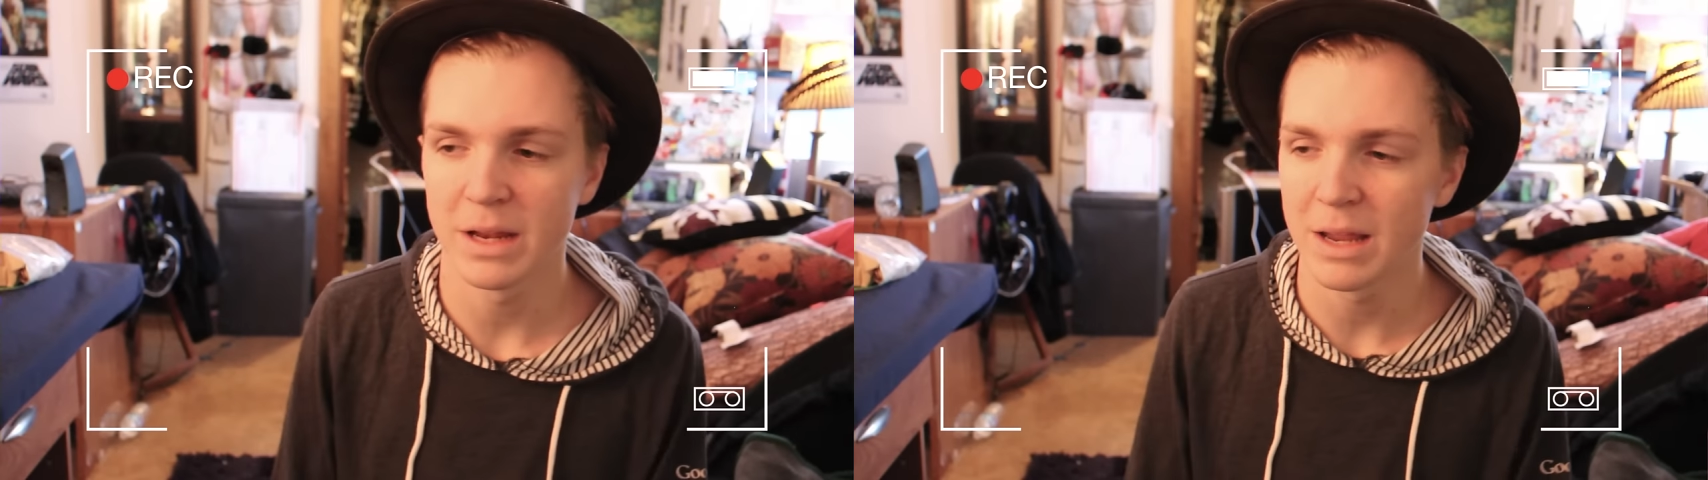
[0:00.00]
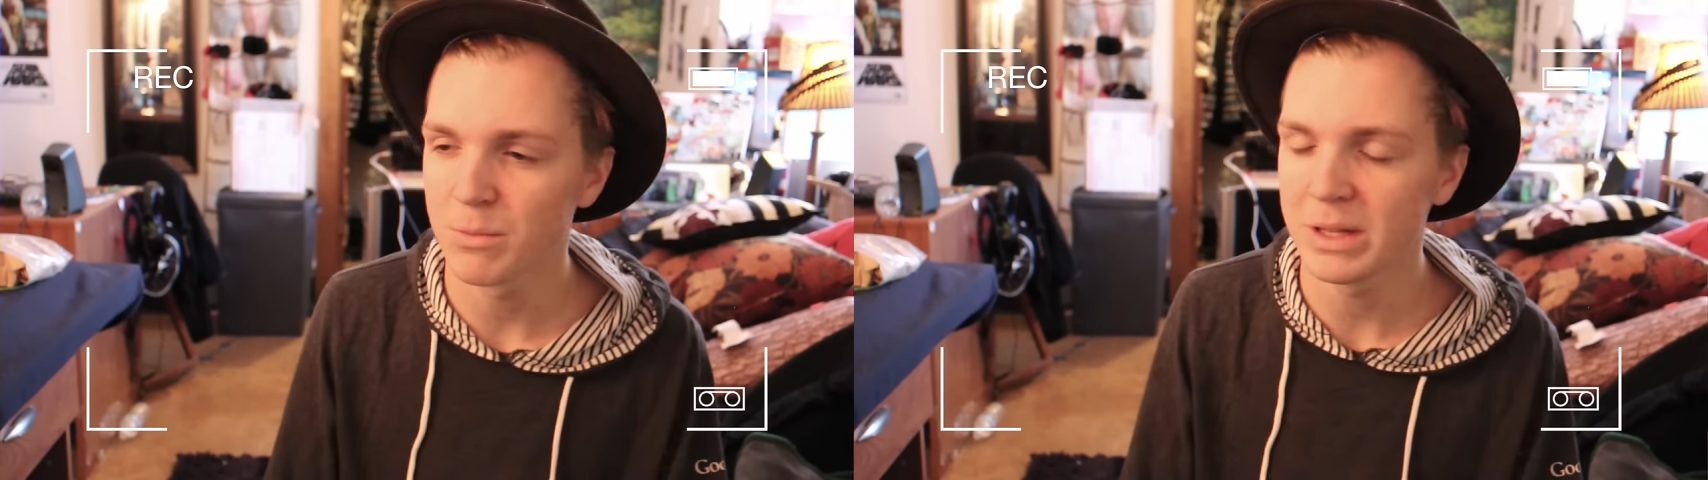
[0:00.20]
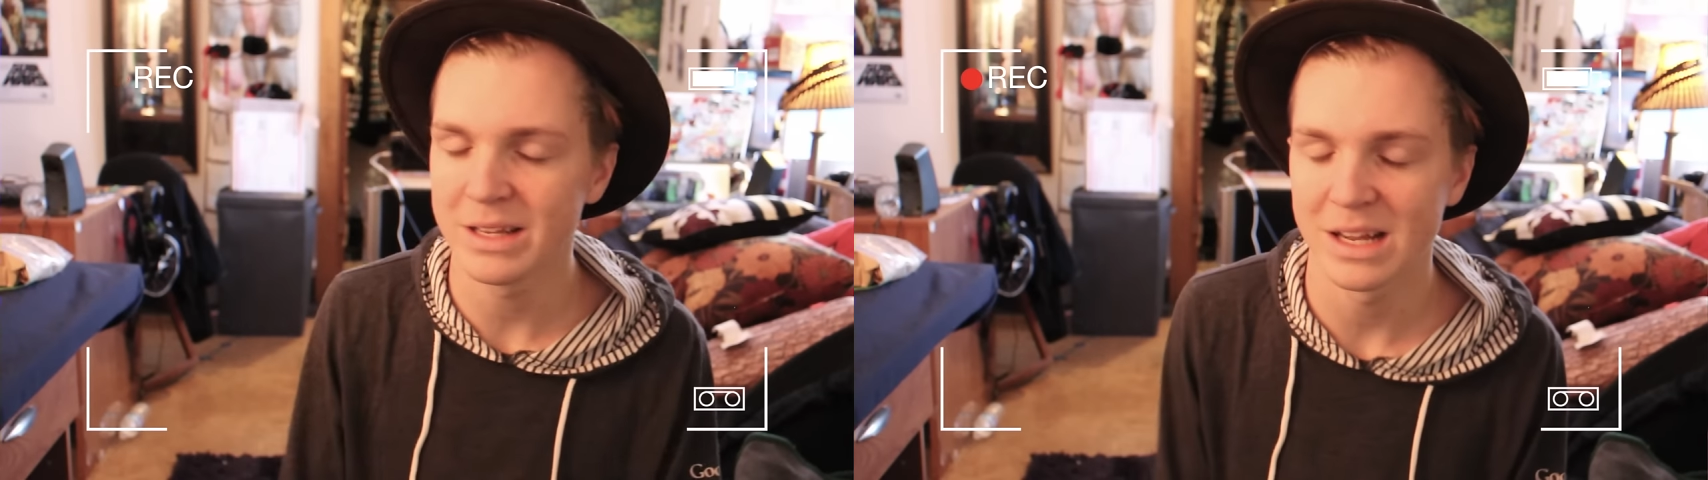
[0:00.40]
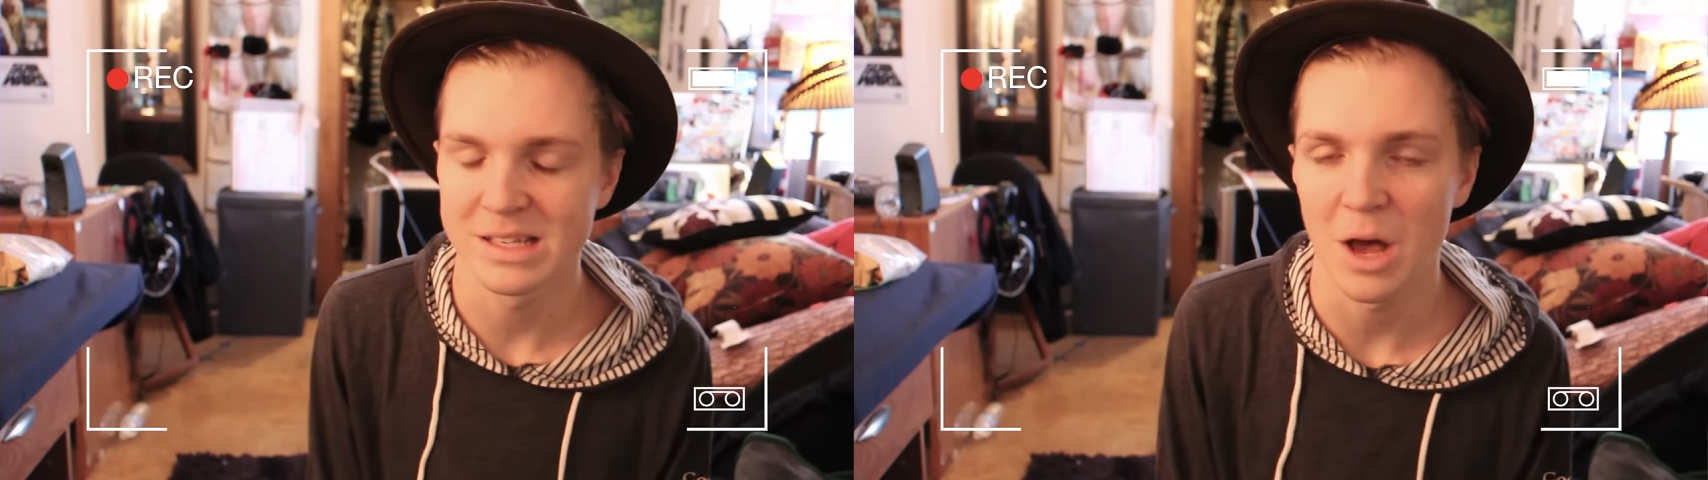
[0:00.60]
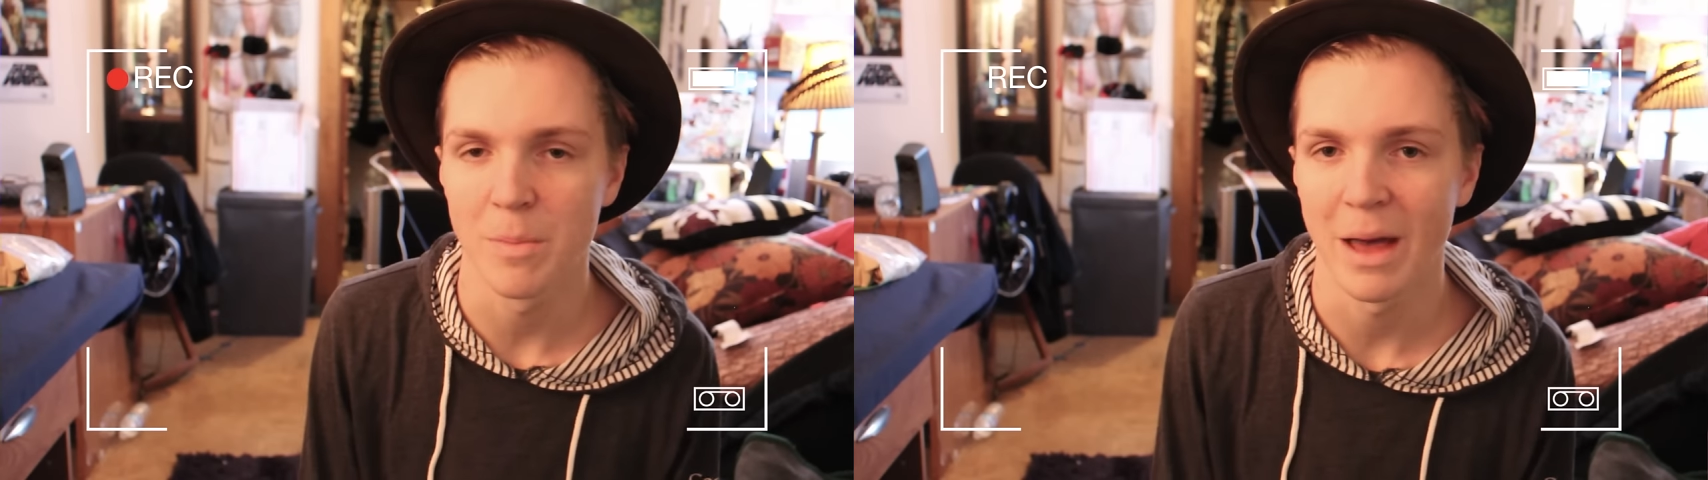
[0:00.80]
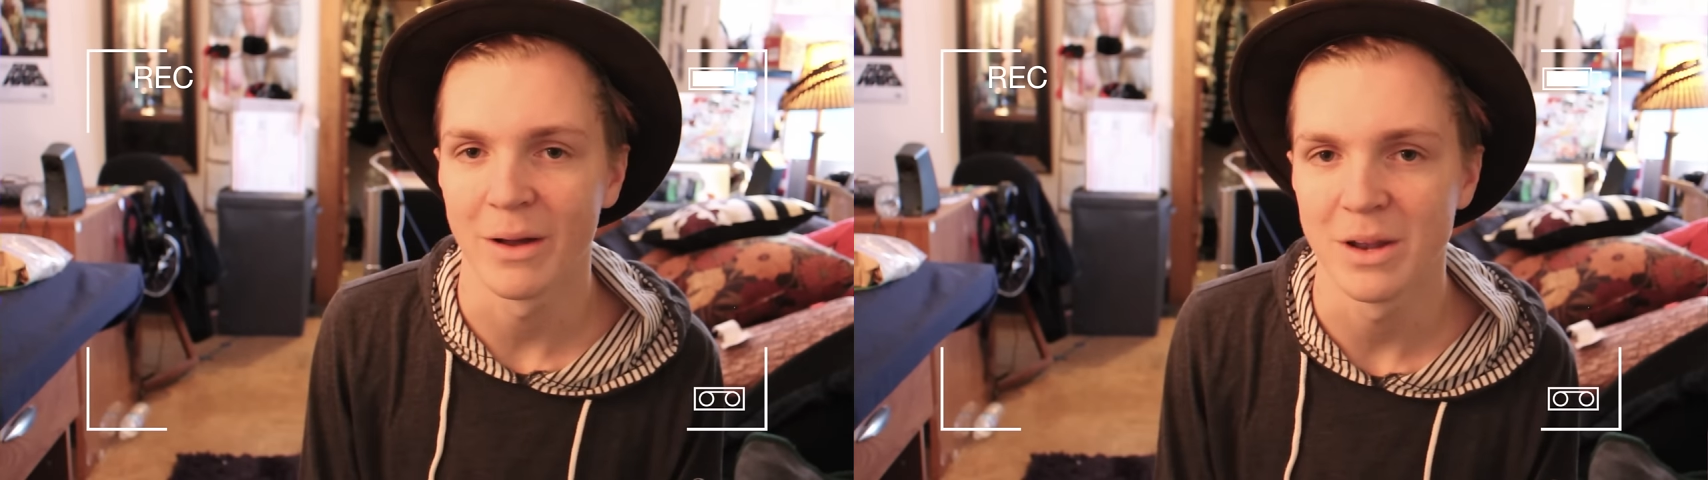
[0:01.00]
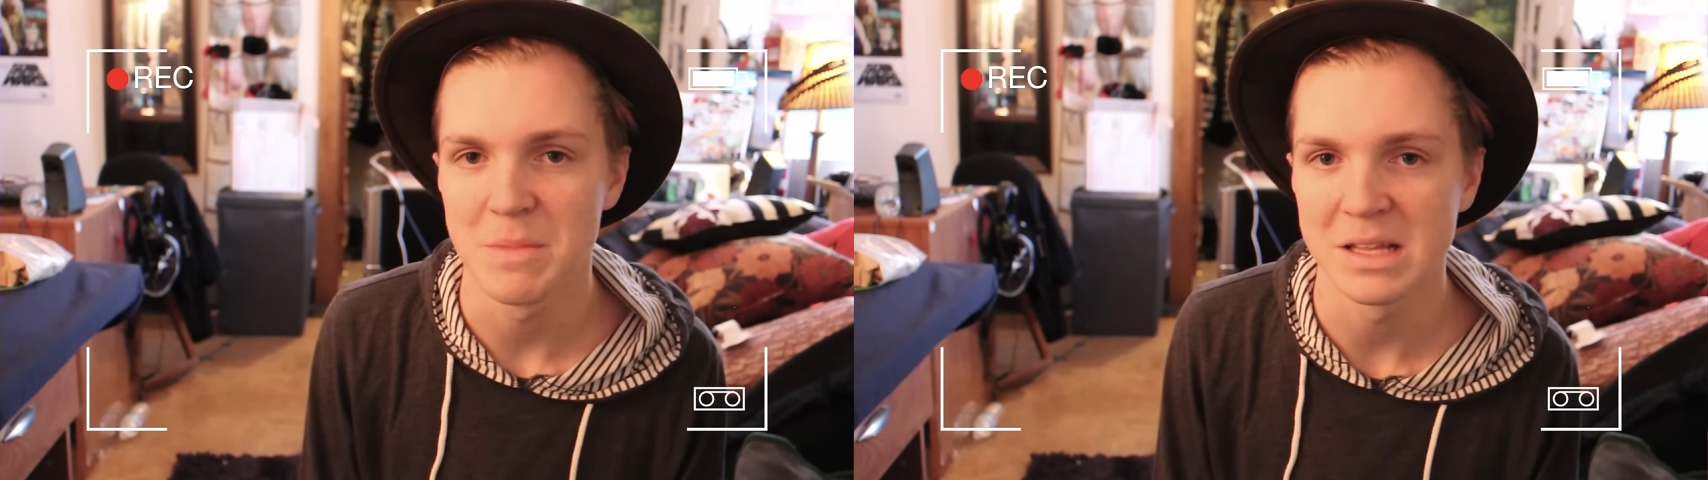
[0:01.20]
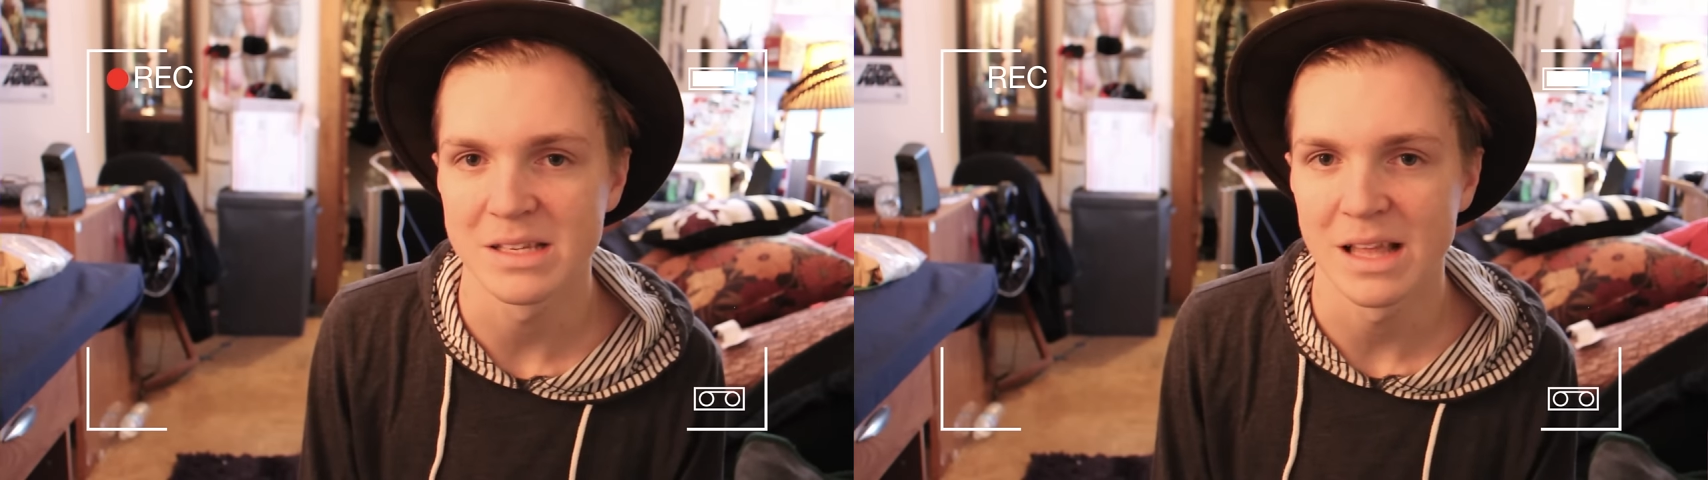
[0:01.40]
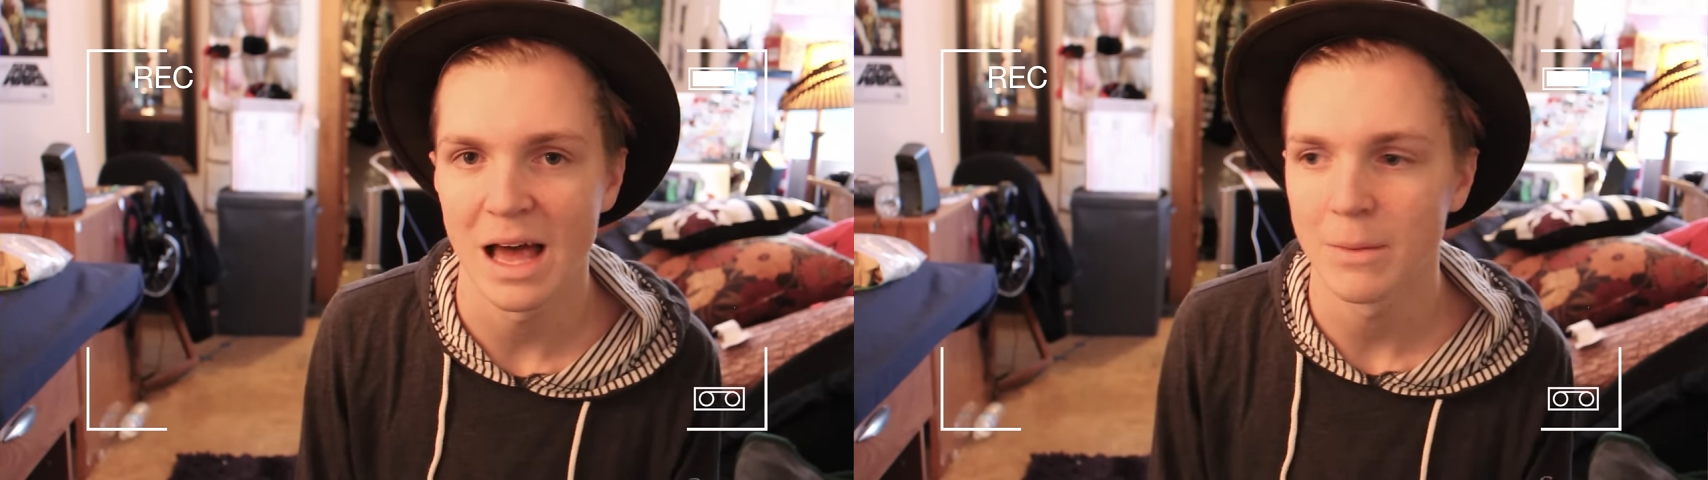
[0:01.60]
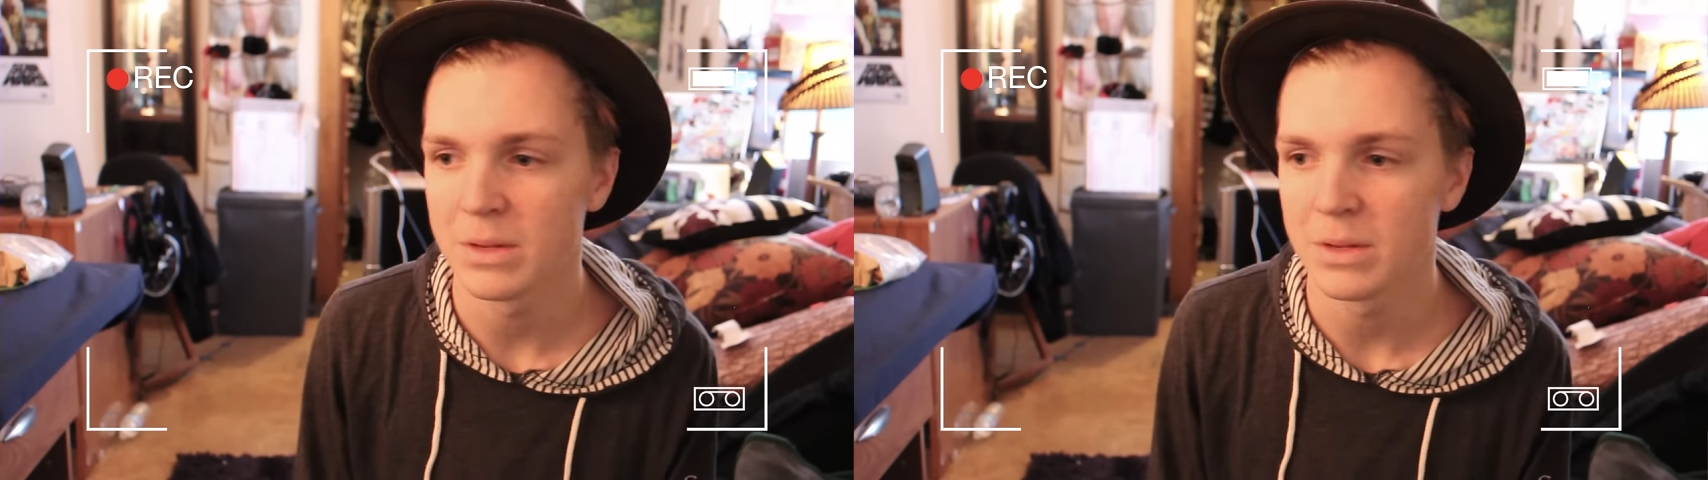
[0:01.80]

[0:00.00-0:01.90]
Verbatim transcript: but it really does help out and it means a lot.